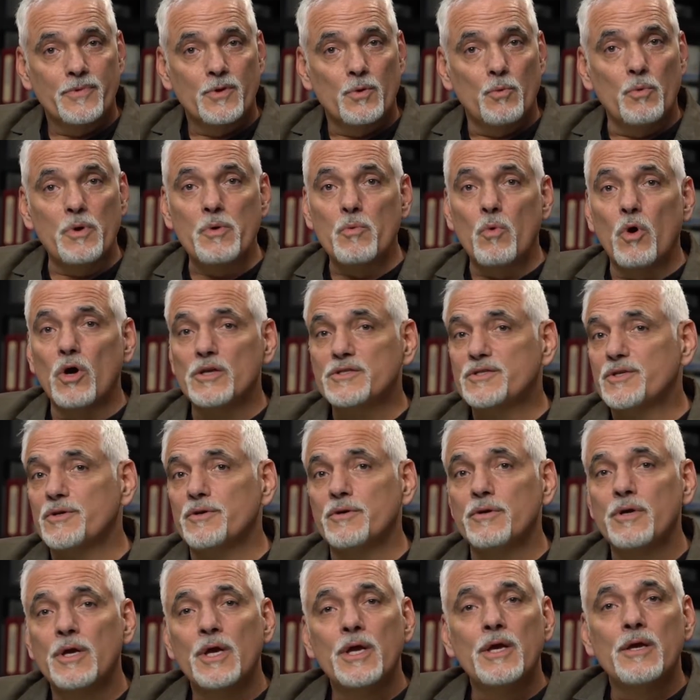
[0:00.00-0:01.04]
We want
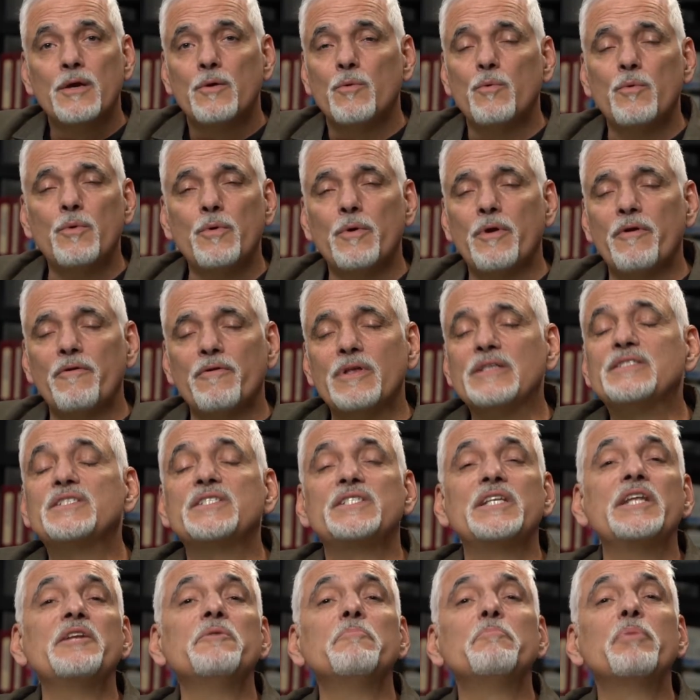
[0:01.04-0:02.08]
to
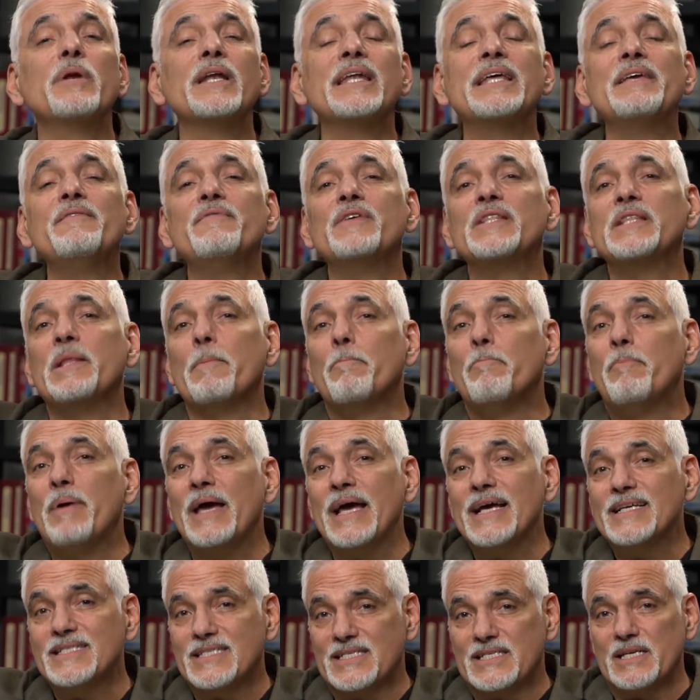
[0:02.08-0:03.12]
instead of believing the
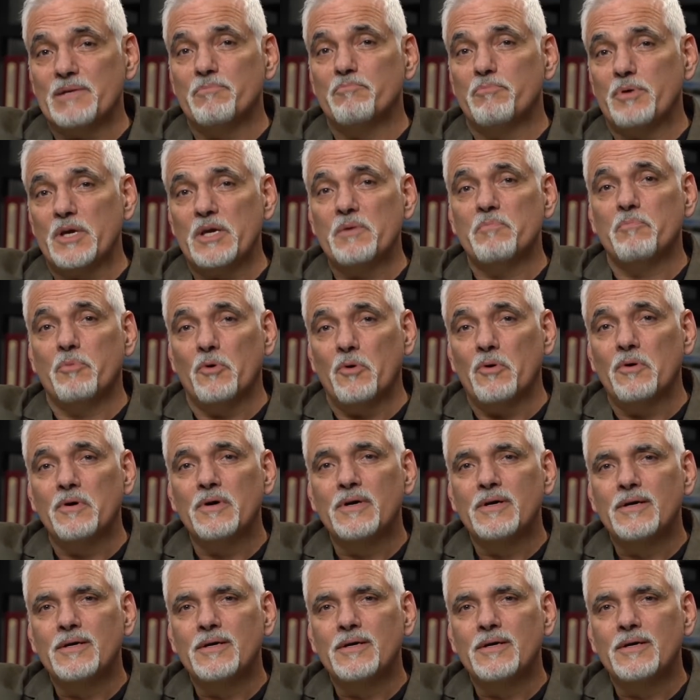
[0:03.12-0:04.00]
best in people,